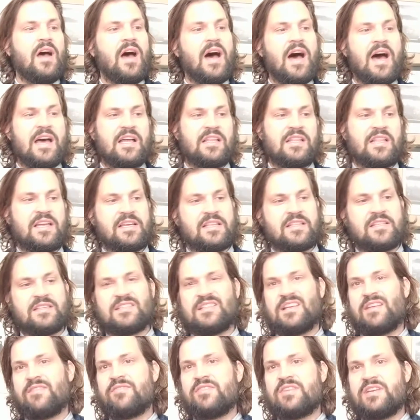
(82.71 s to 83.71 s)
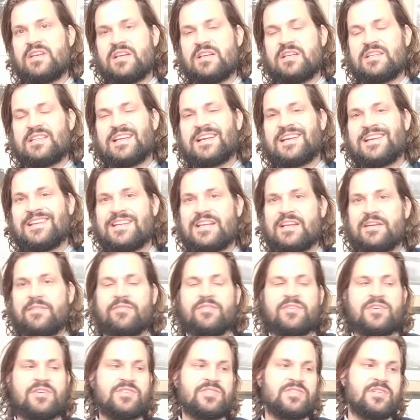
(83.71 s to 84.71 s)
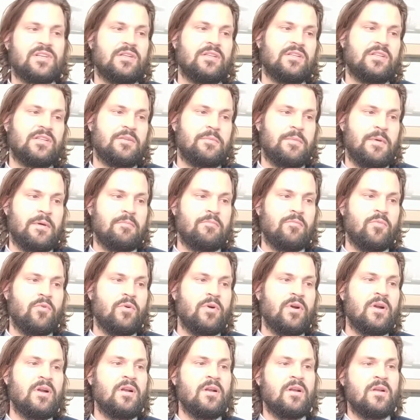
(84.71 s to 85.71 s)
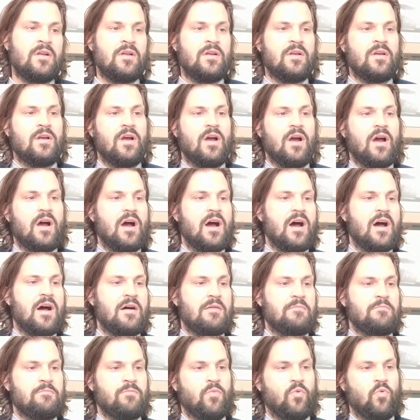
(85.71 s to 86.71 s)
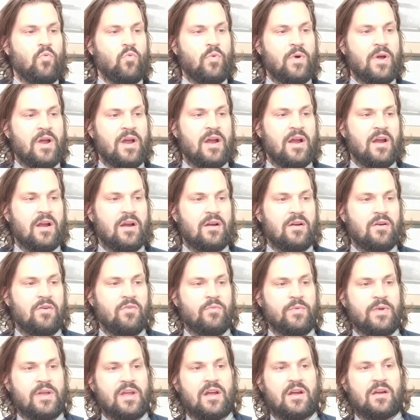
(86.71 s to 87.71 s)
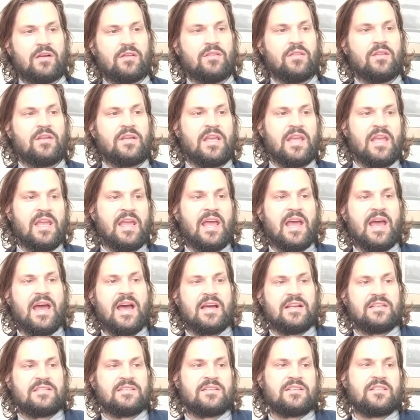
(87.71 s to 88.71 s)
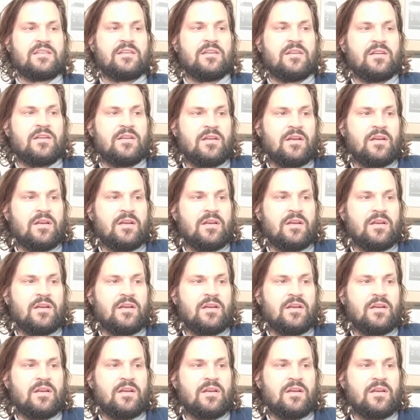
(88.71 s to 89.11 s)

I like the second definition a little bit more, where we are looking at,